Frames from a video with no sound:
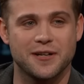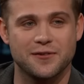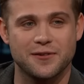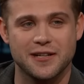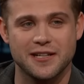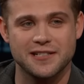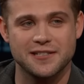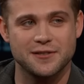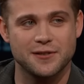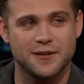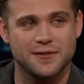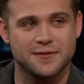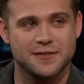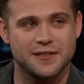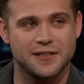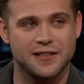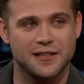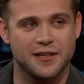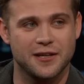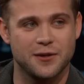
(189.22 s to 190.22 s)
I realised you have
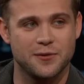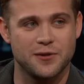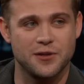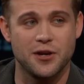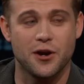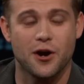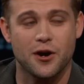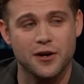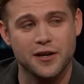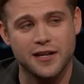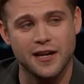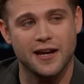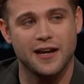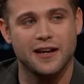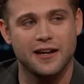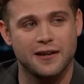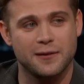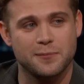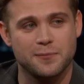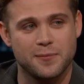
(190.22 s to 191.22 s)
to. You know, I'm going to tell you
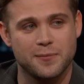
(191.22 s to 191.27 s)
a,